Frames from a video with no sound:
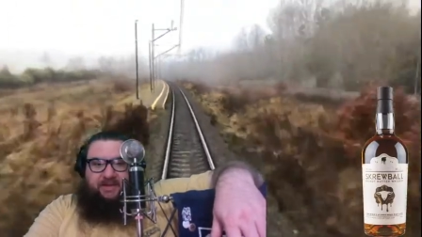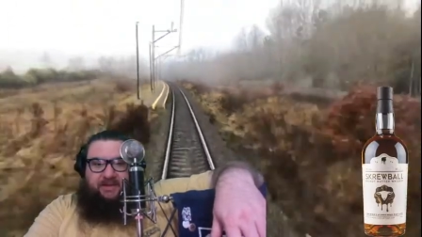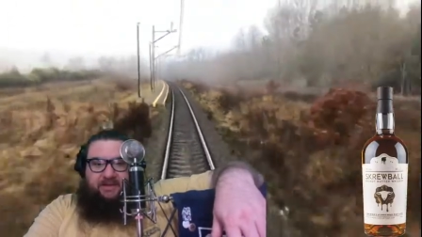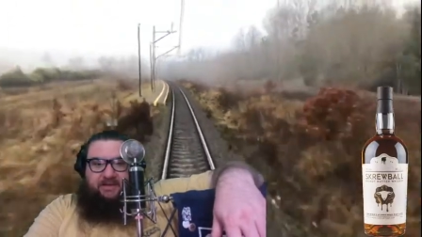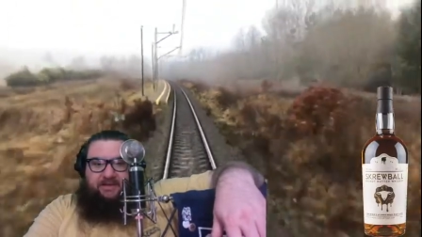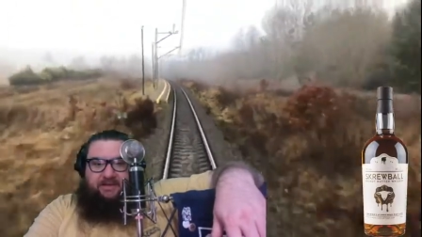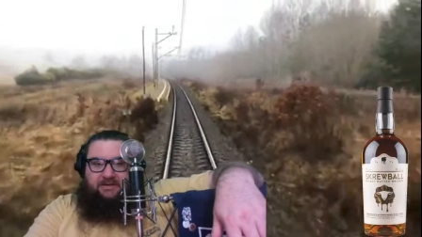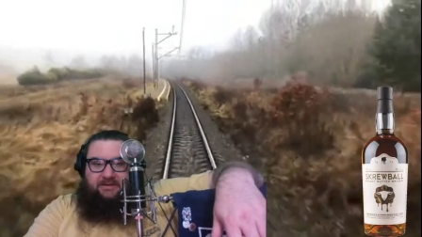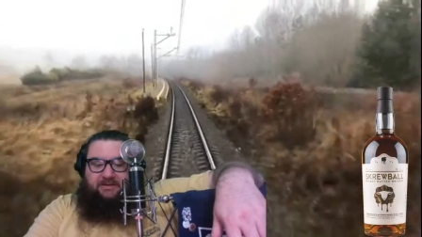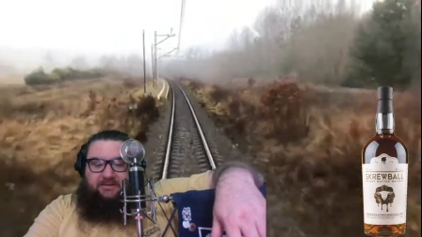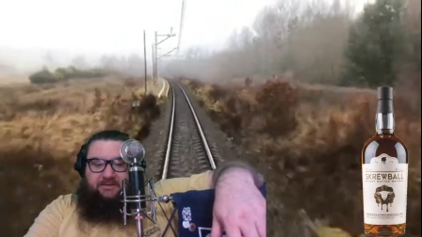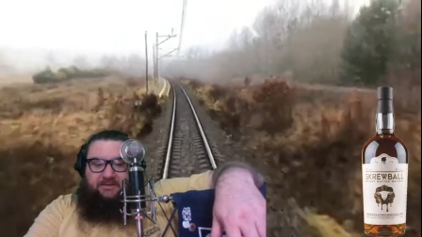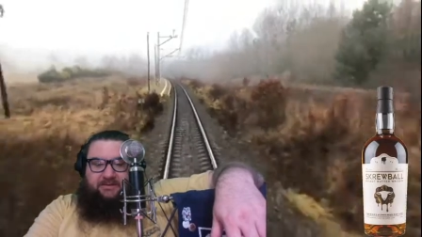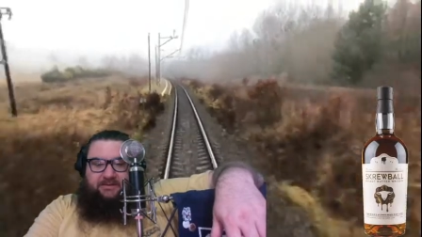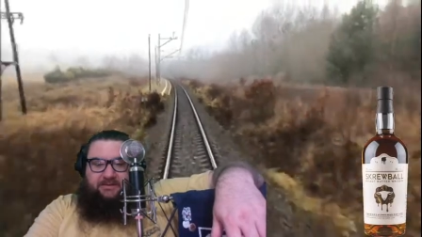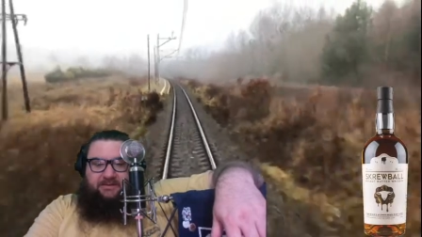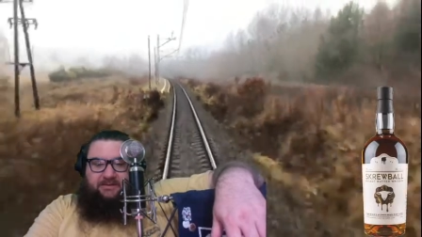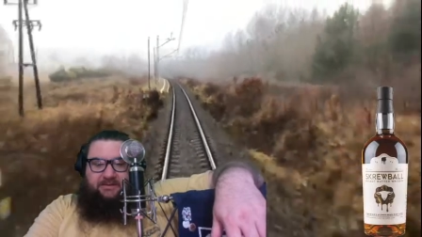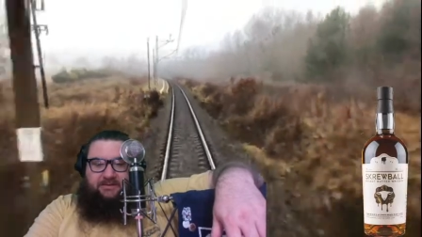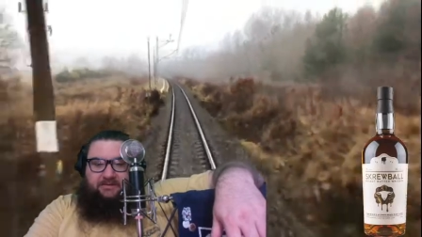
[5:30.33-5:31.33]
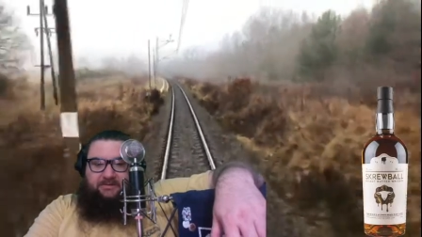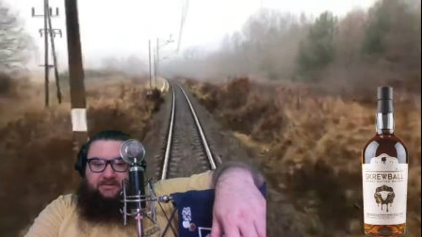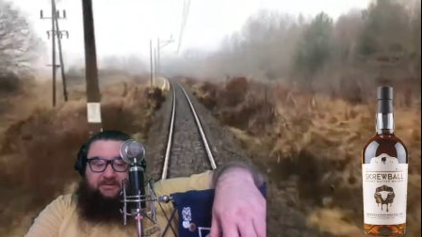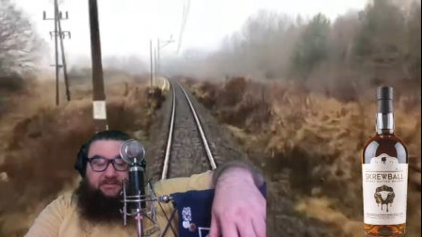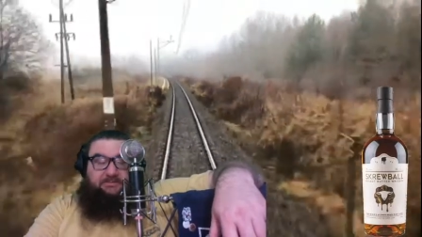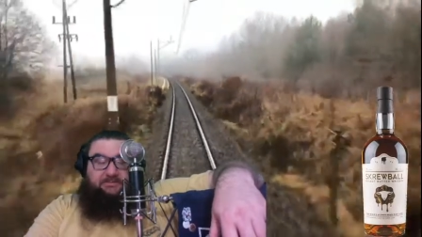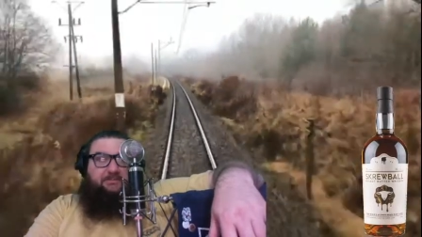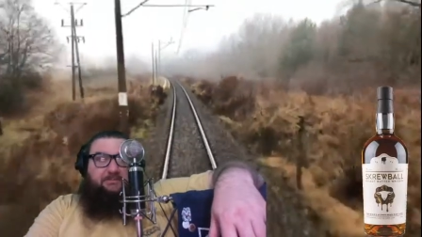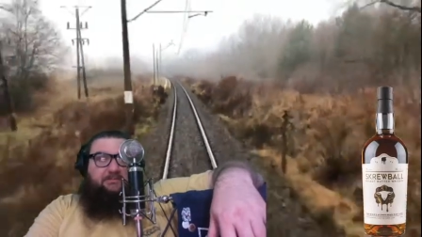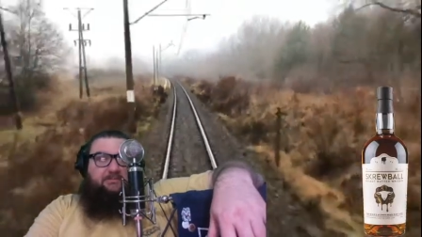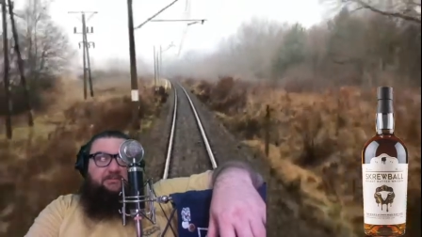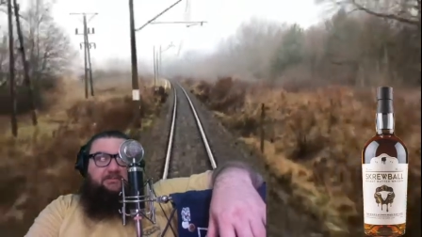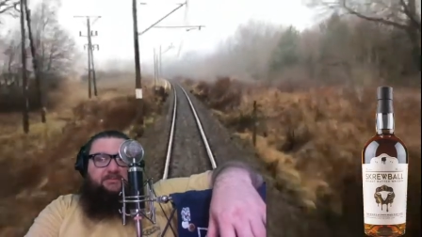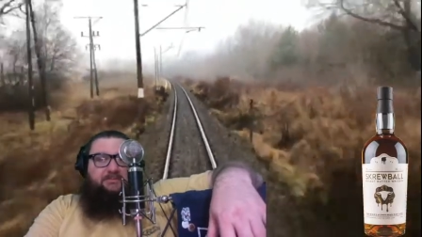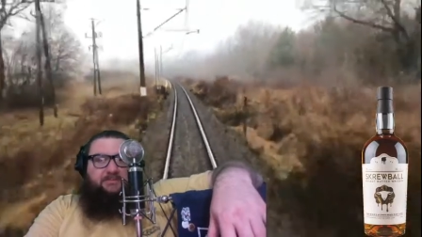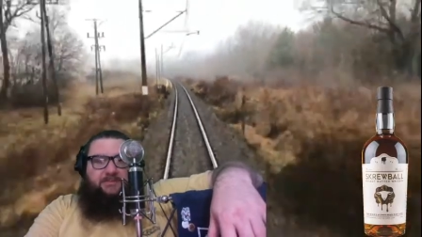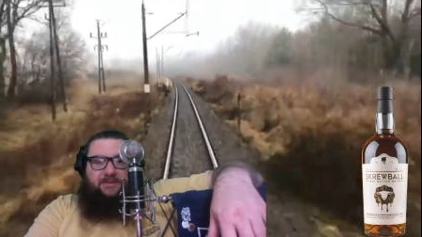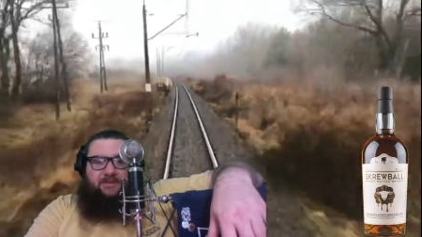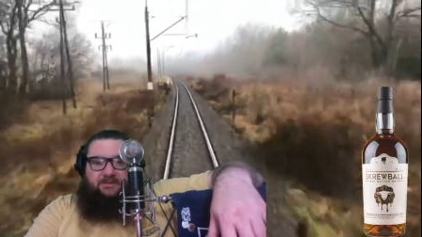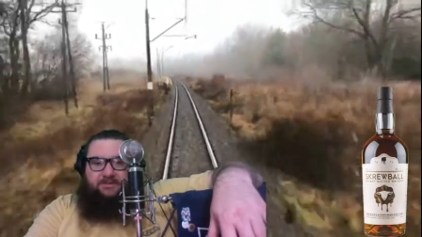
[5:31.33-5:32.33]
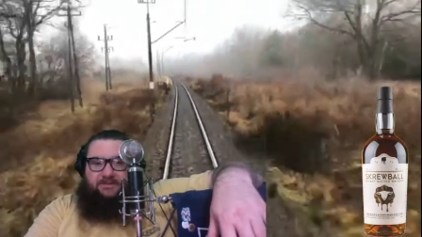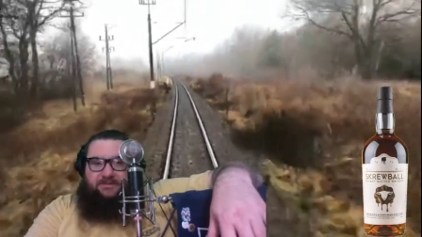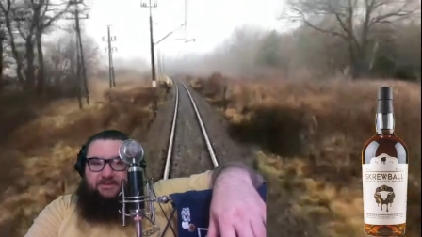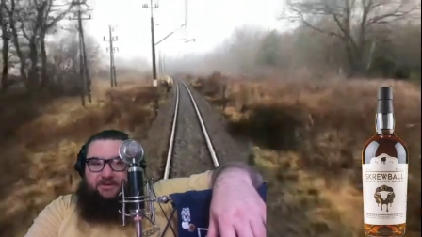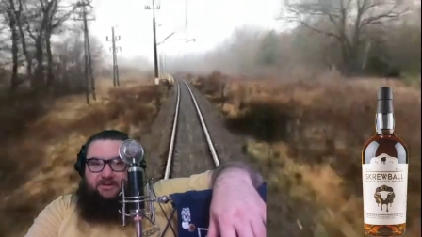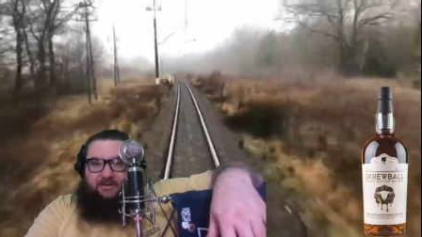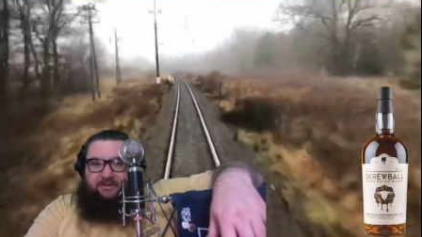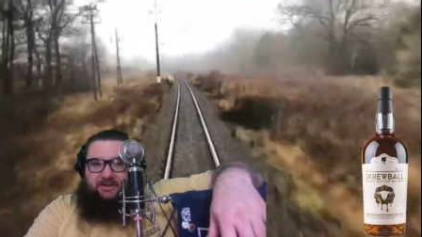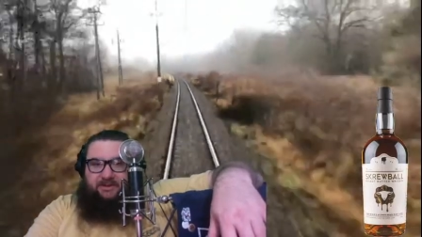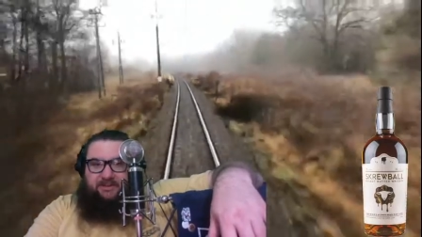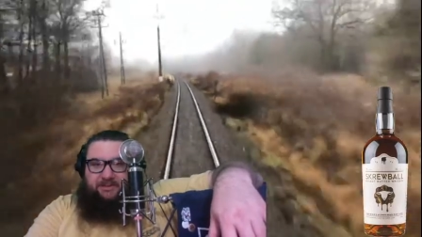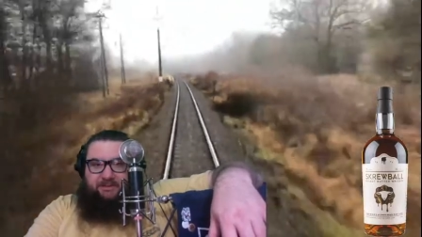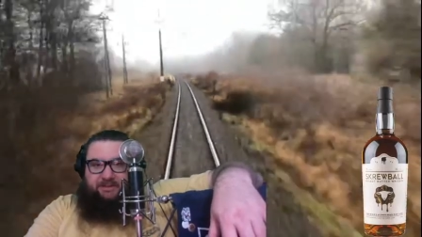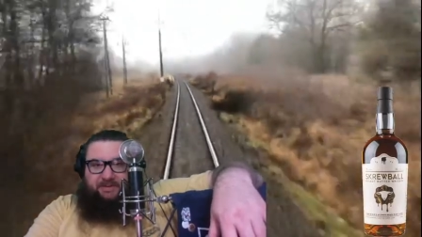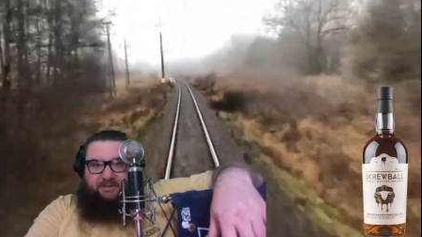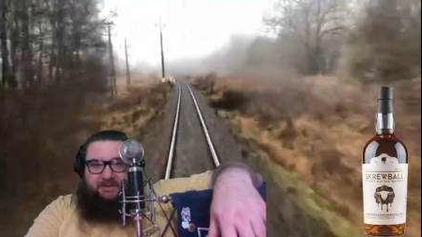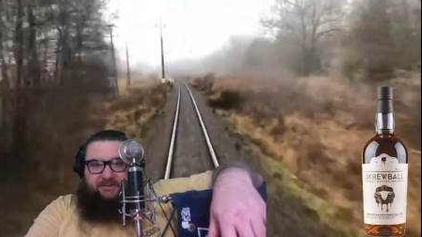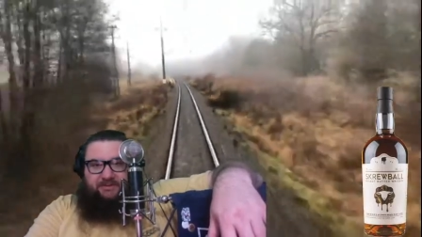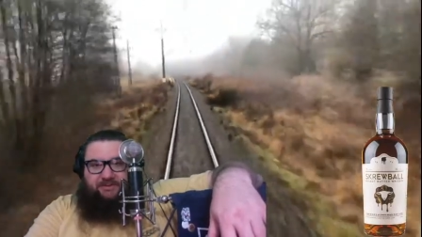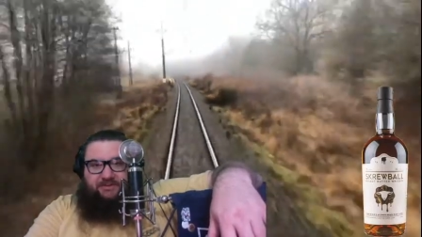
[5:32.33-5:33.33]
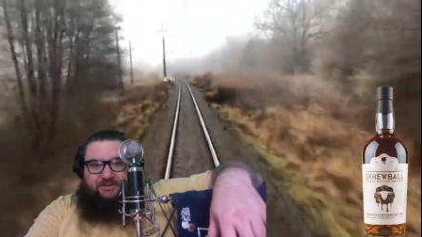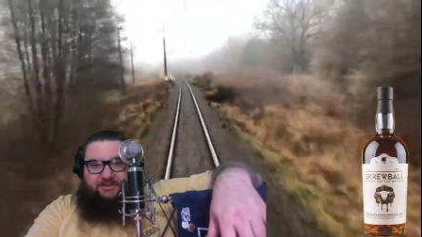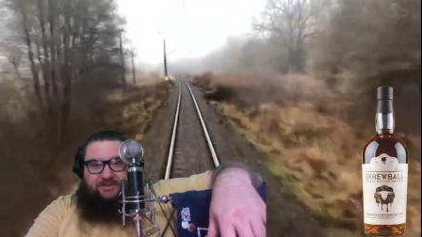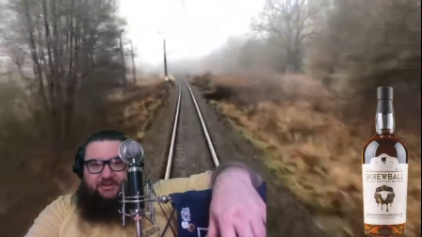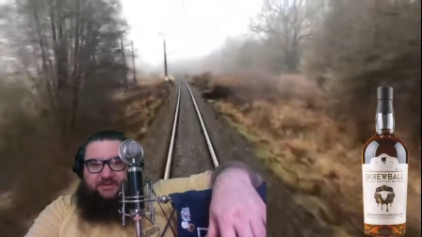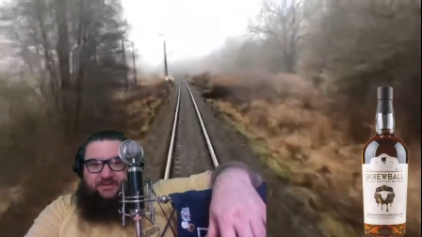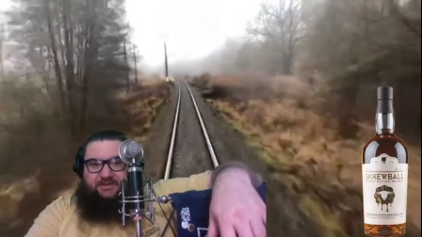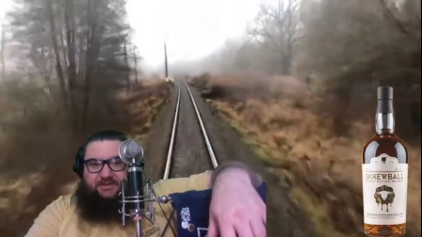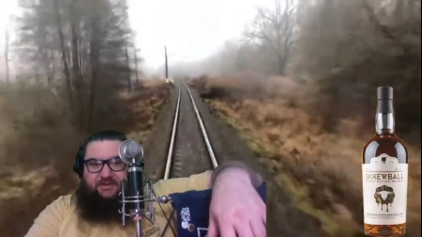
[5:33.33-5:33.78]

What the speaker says: There was no explosions.